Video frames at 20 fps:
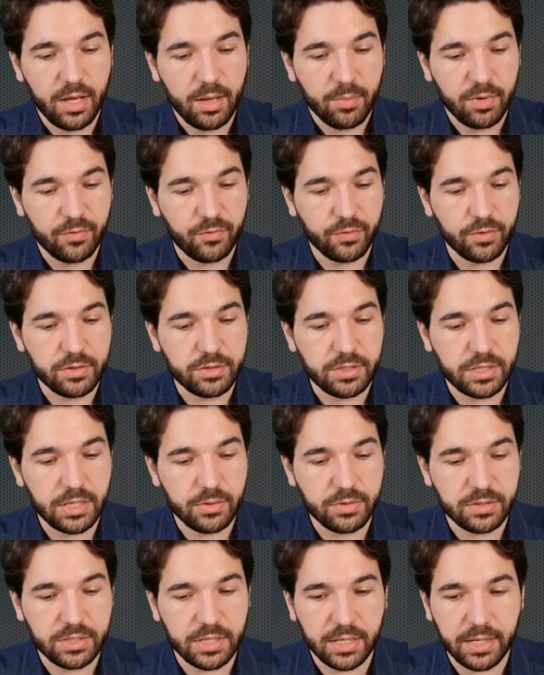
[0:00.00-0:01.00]
But first,
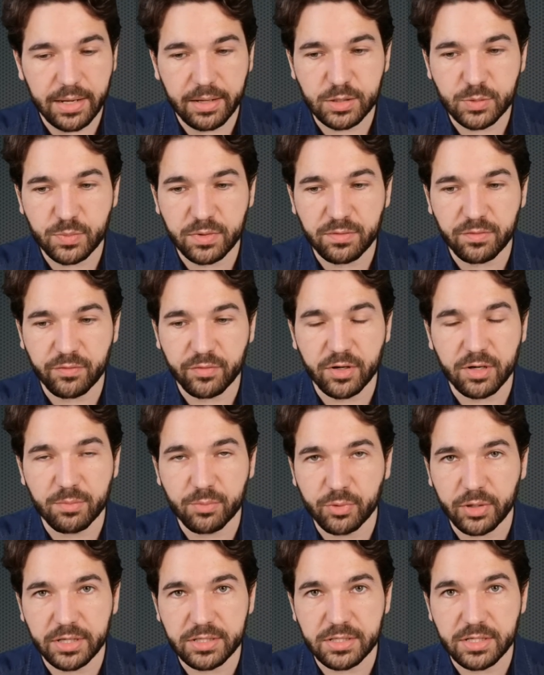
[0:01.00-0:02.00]
here is the announcement from
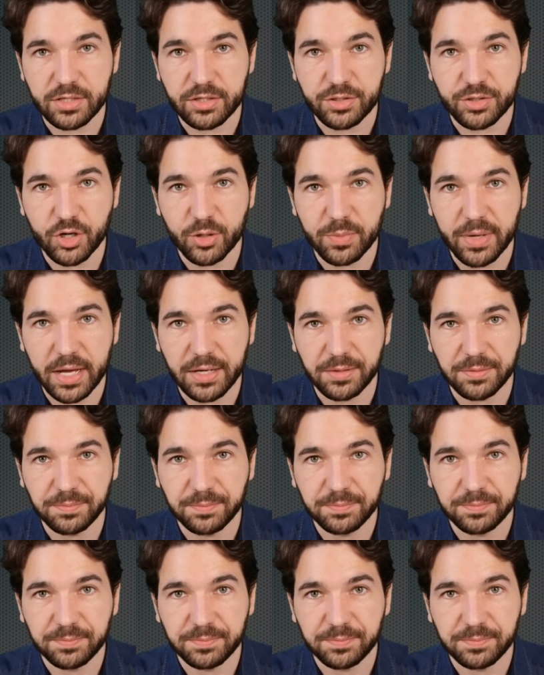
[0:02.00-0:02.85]
President Joe Biden.